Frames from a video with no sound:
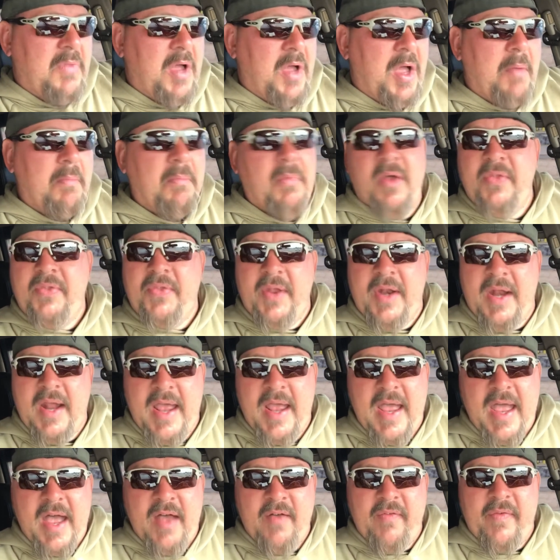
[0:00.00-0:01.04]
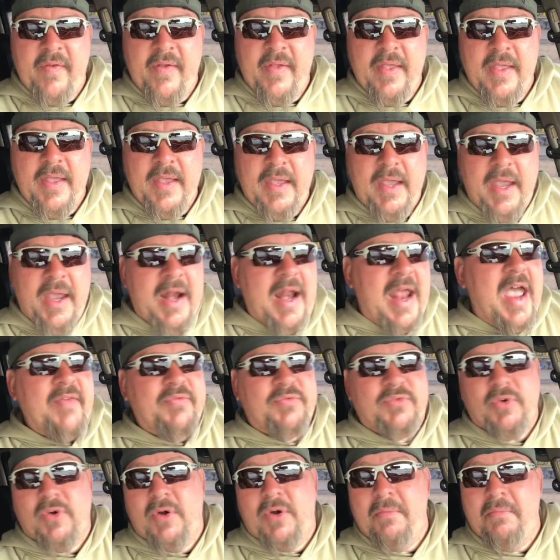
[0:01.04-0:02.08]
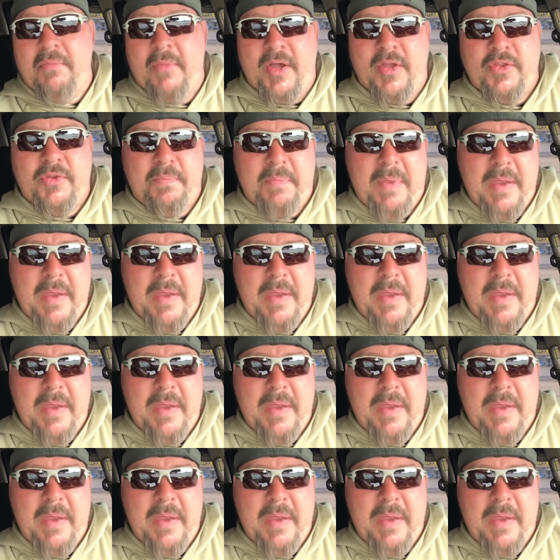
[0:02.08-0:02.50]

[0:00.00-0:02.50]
A month and a half? And after a month,